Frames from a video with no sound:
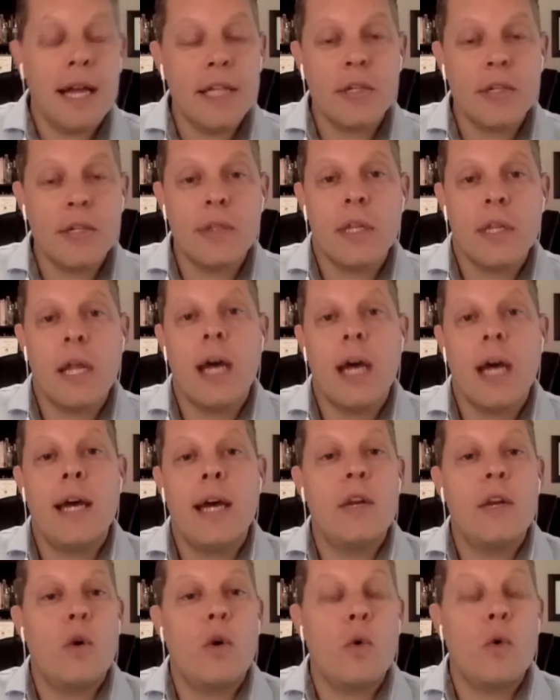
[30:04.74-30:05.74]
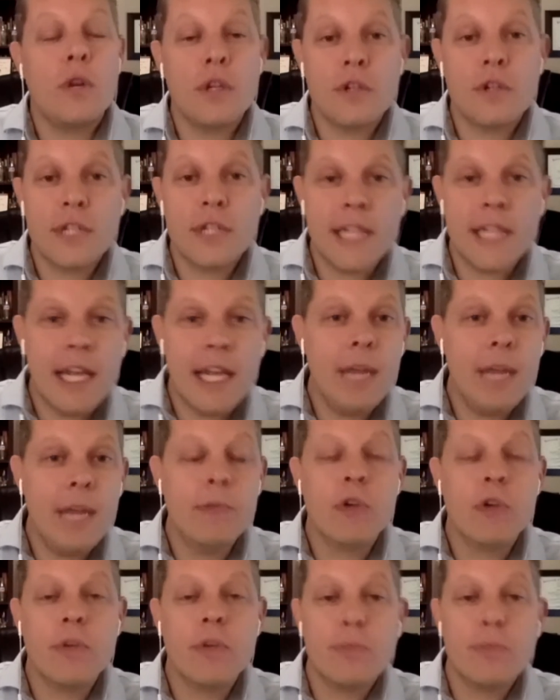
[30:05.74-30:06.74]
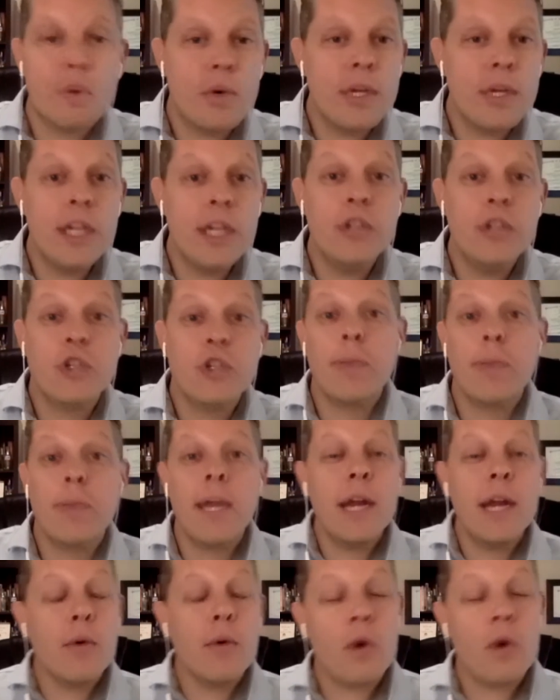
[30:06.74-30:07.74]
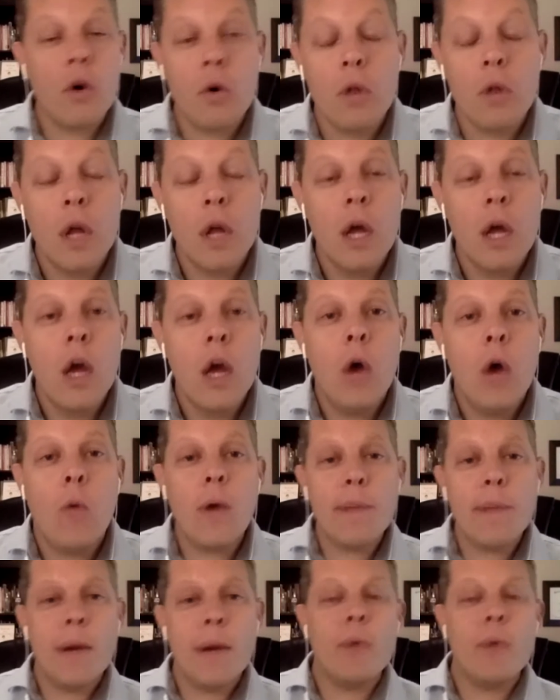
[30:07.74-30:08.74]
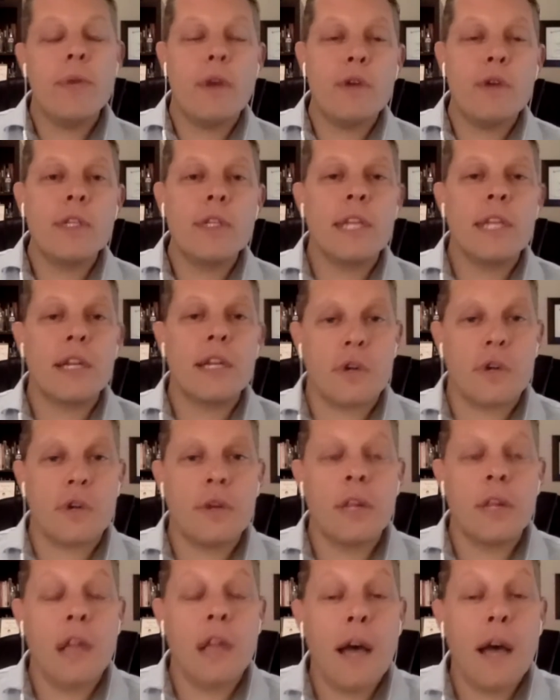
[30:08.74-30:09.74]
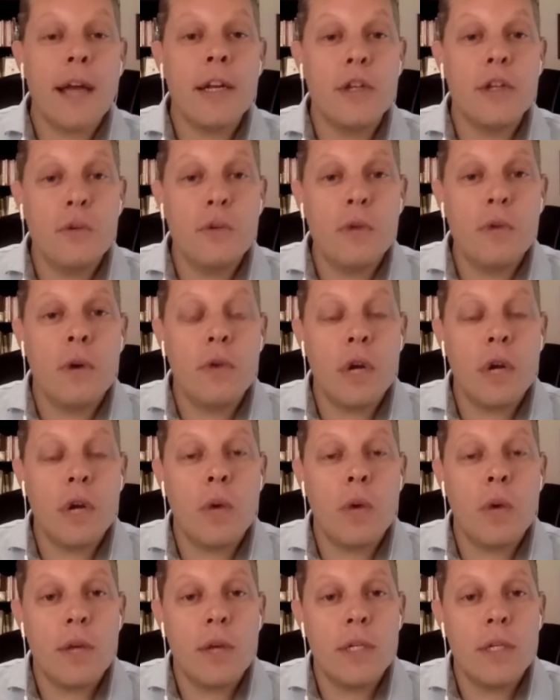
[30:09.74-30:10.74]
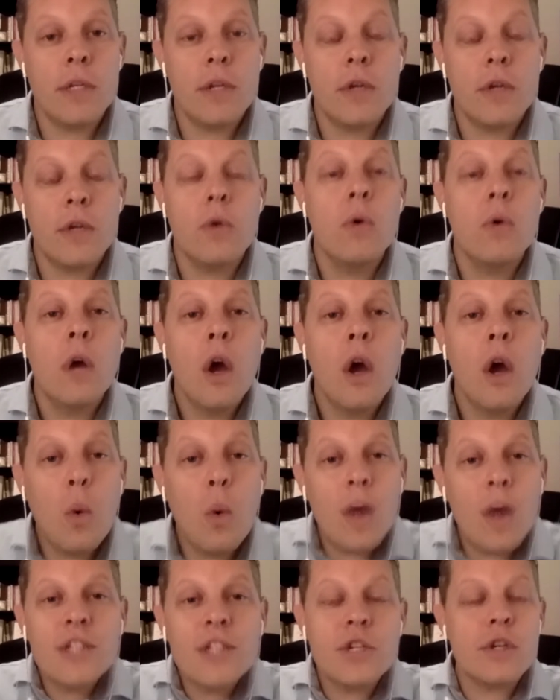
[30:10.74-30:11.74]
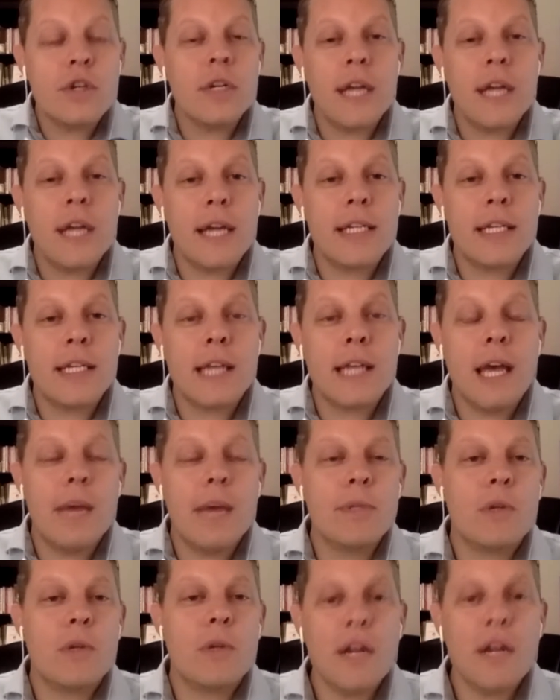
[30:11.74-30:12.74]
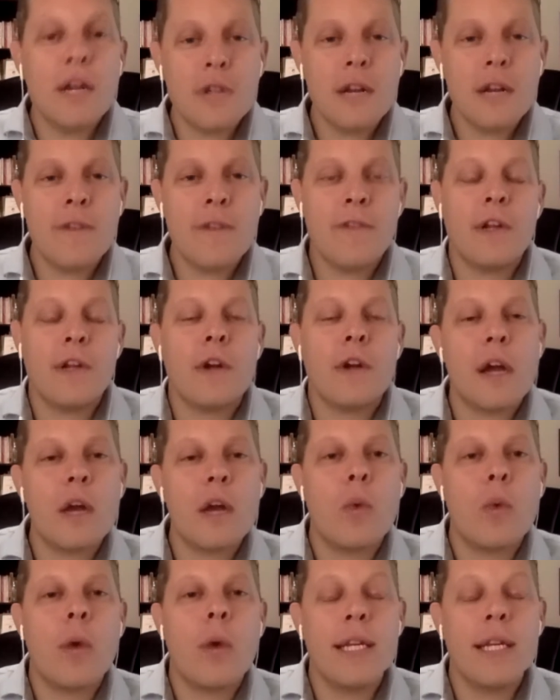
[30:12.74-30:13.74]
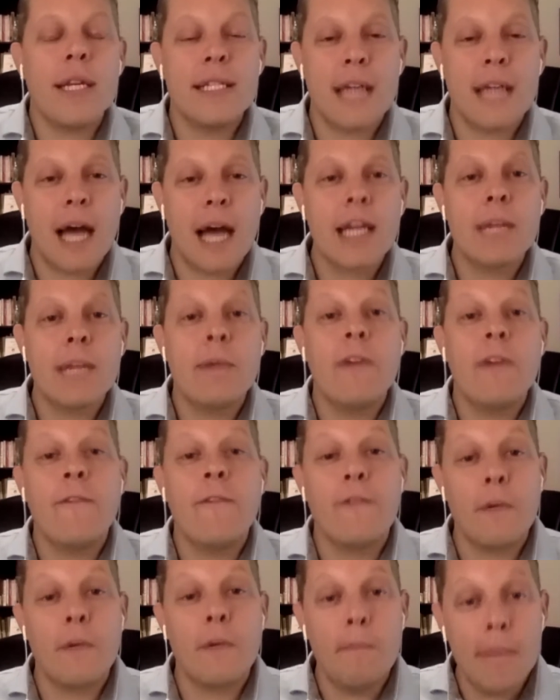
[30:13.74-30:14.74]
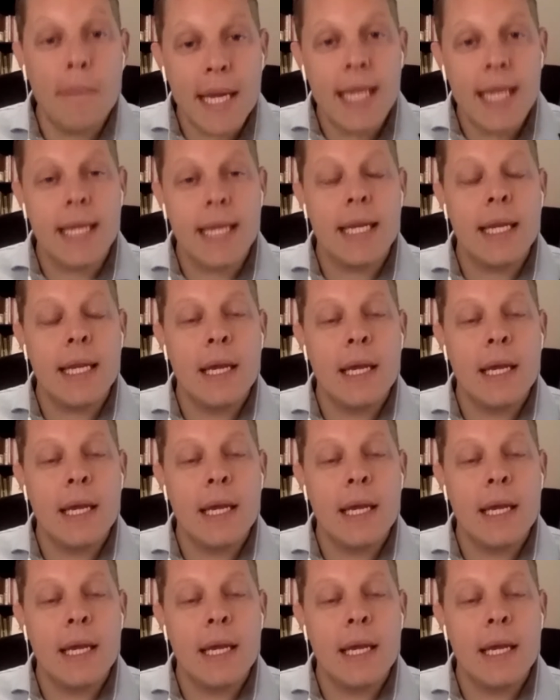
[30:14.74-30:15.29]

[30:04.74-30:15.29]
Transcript: on the line, or your team, your employees, your payroll? What about when those things are on the line and you don't know what to do? What's your next step? So I tried to figure out a way to document for me